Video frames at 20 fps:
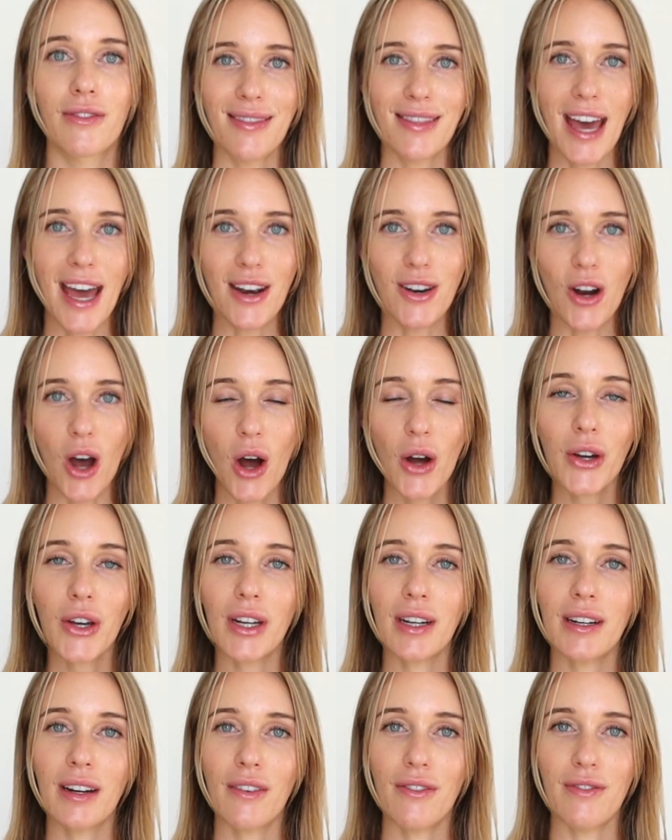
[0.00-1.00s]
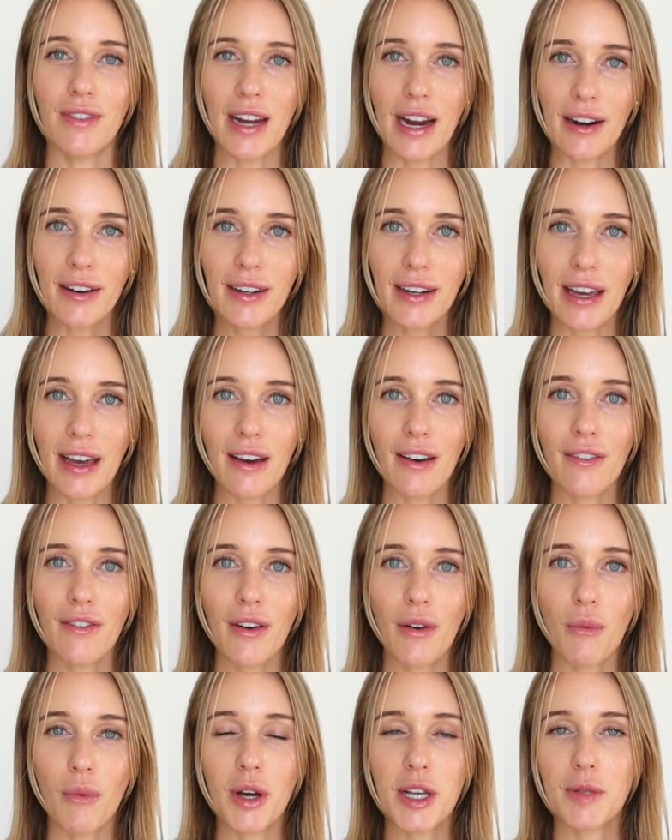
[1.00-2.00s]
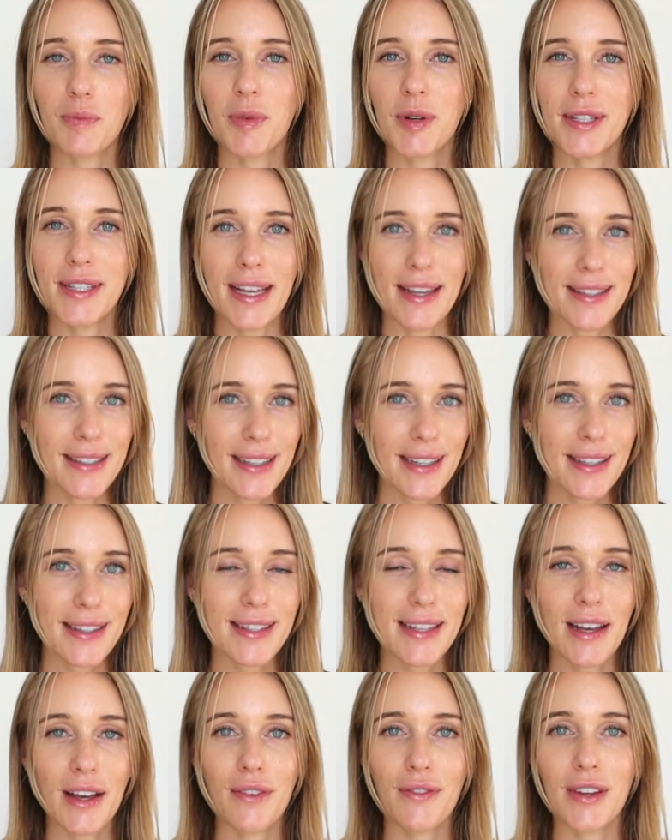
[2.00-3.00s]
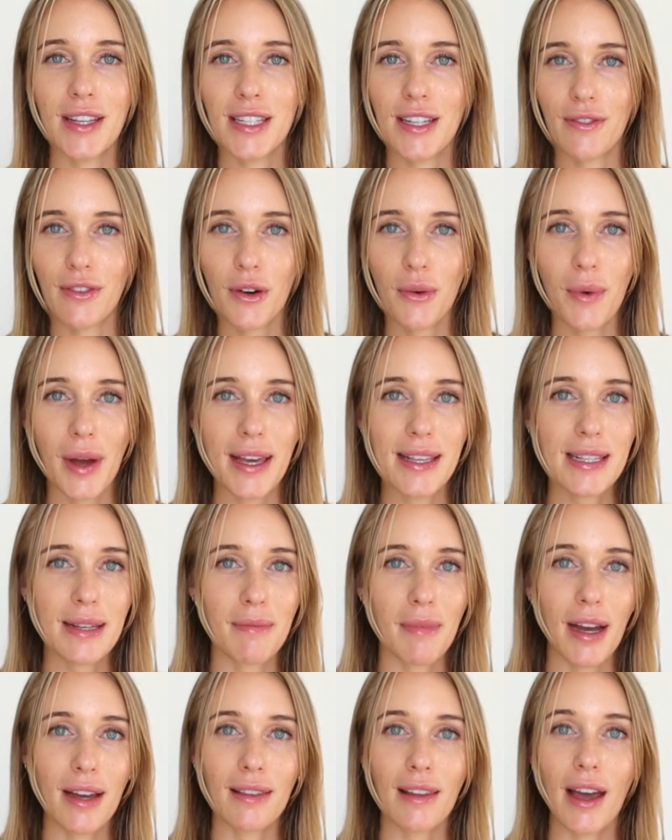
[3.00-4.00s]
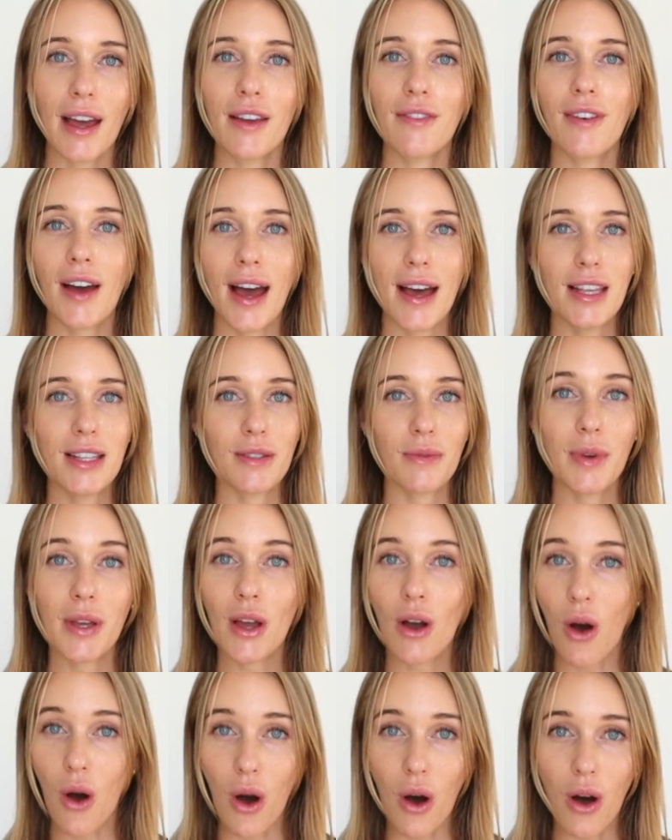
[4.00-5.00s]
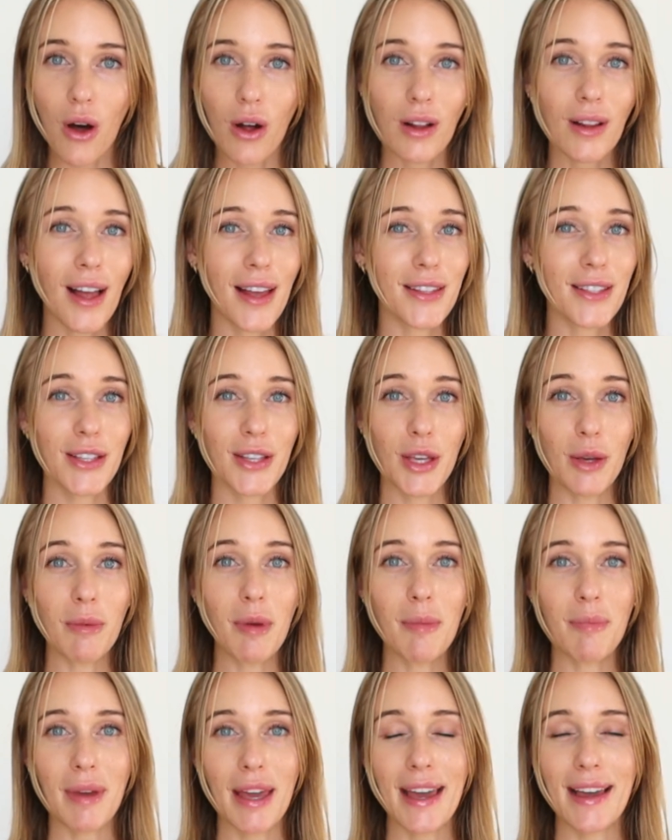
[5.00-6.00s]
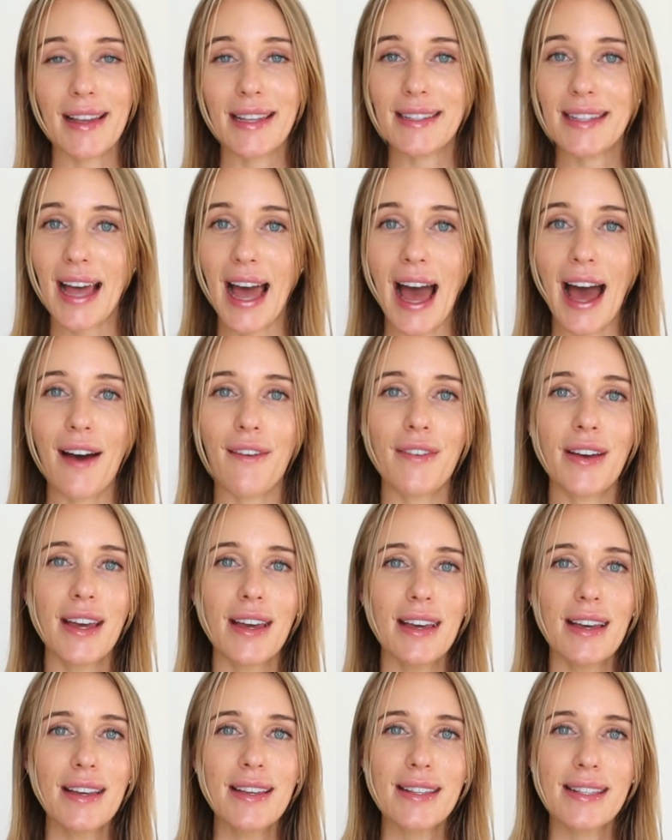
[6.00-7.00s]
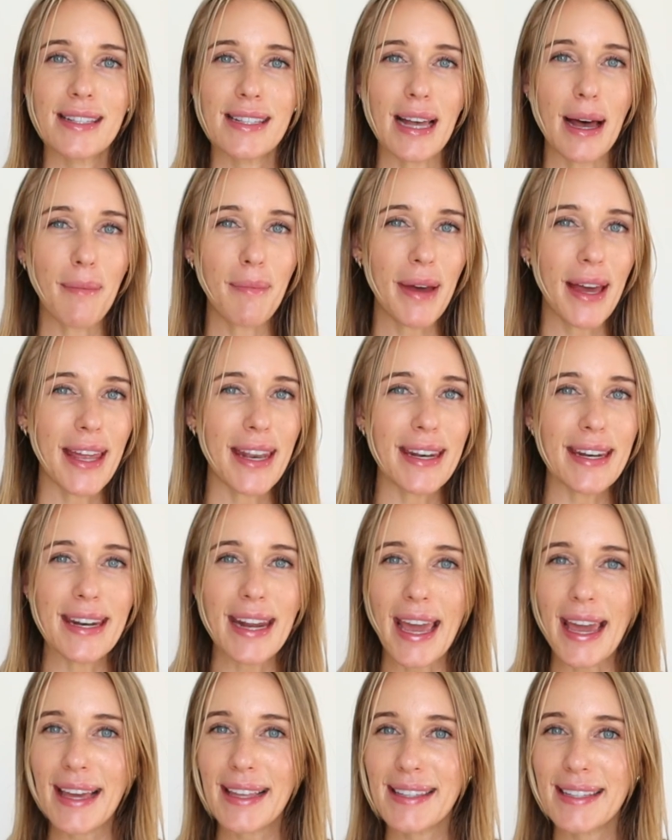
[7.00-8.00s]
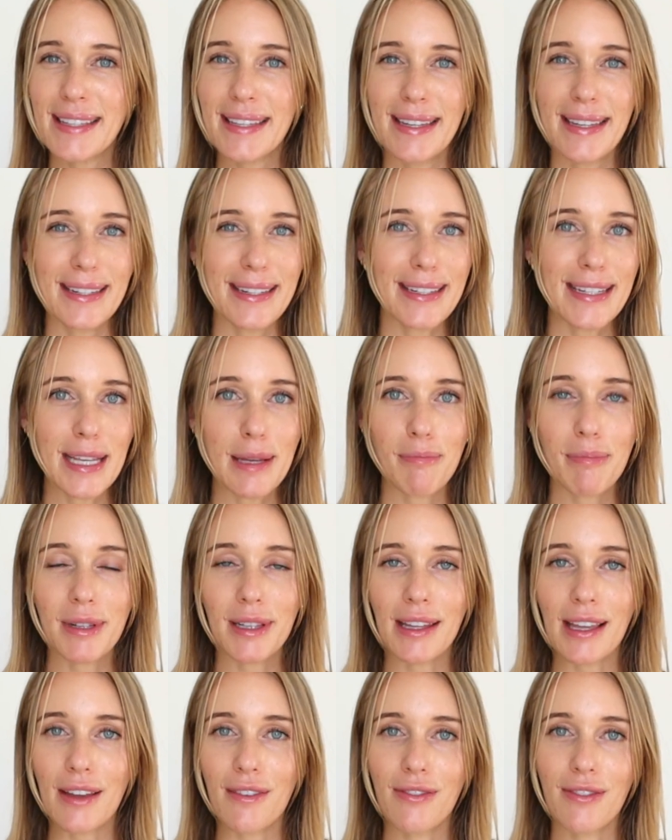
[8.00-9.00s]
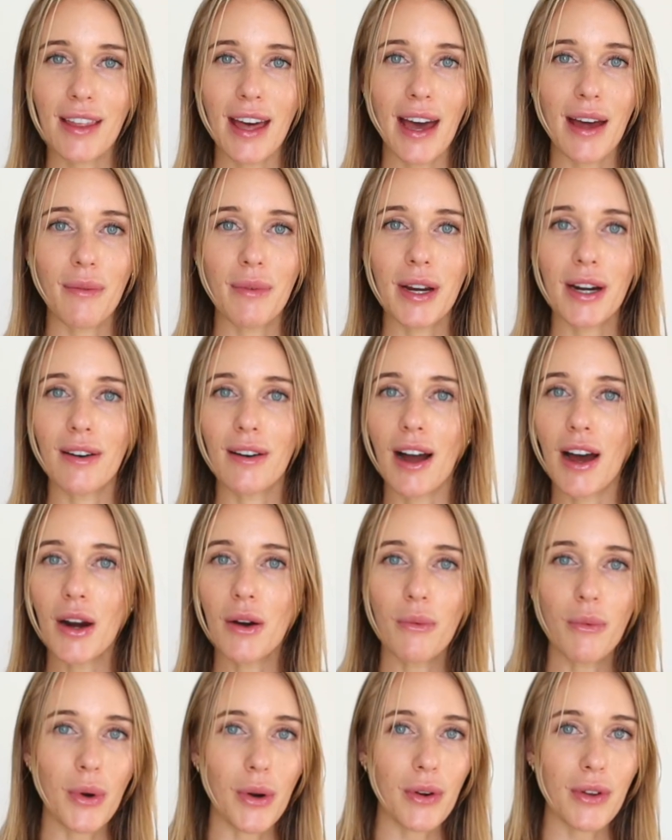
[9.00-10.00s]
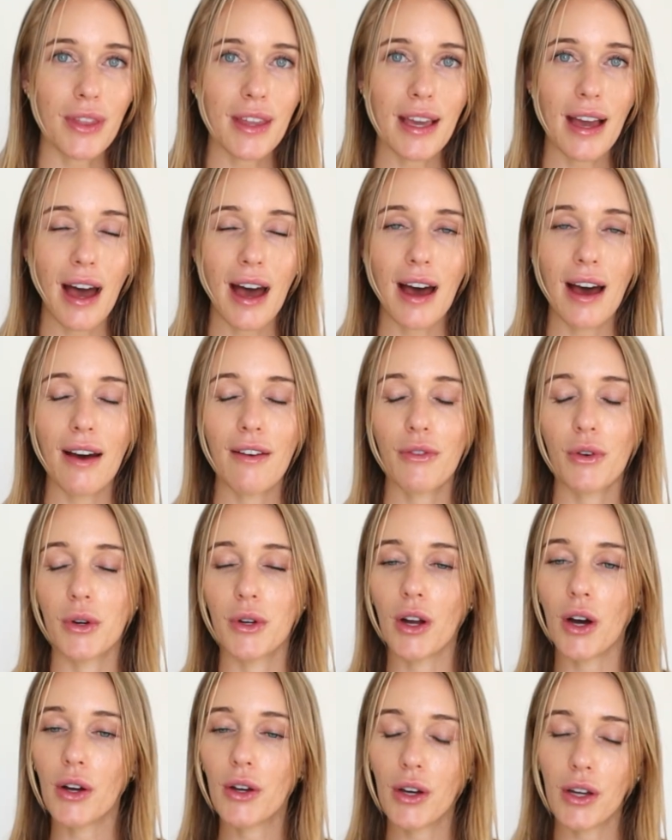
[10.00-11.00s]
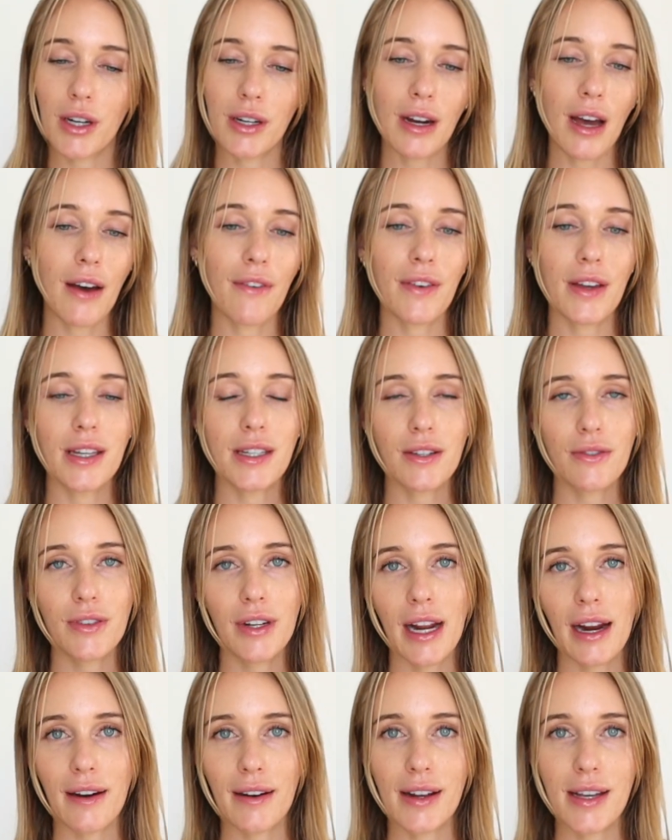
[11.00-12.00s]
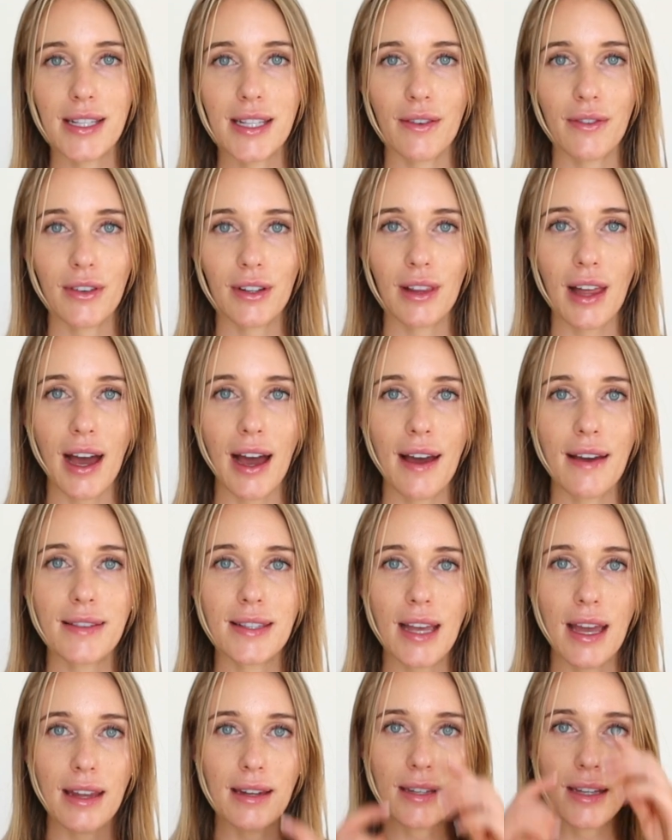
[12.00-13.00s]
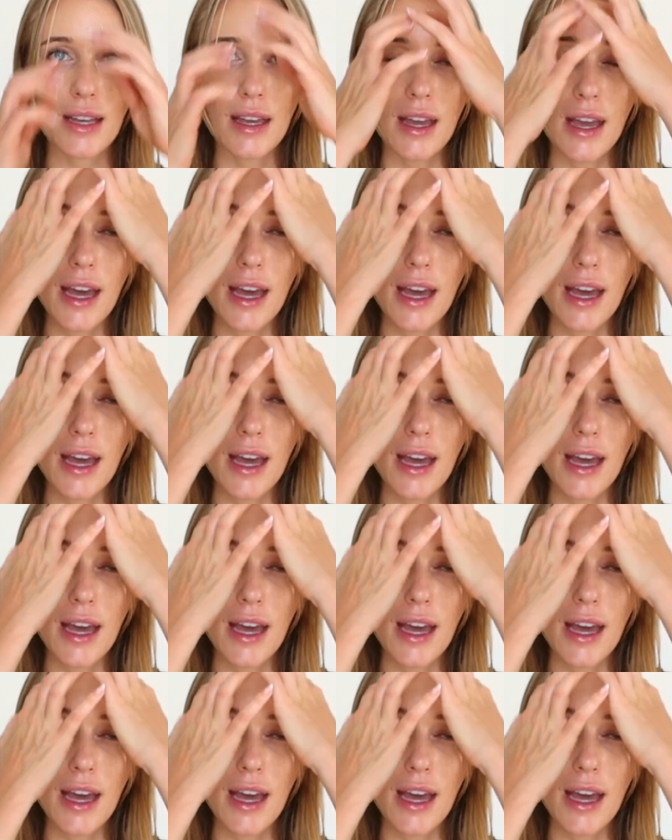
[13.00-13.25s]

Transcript: That not good enough narrative was presenting itself in different ways in my life as we all as human beings have some innate deep belief that we are unworthy of or not good enough in different areas of our lives and